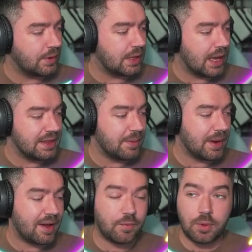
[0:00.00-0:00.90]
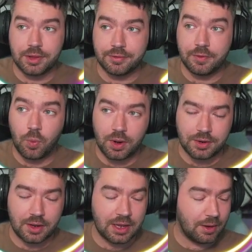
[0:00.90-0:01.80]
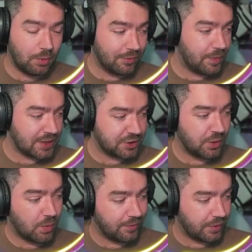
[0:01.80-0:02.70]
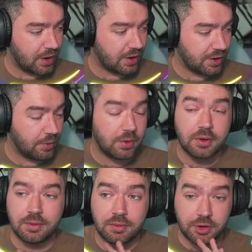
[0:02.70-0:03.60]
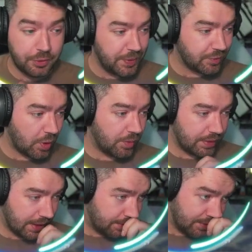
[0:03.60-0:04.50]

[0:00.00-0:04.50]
And then we have one for passenger and one for cargo. Could be wrong with that.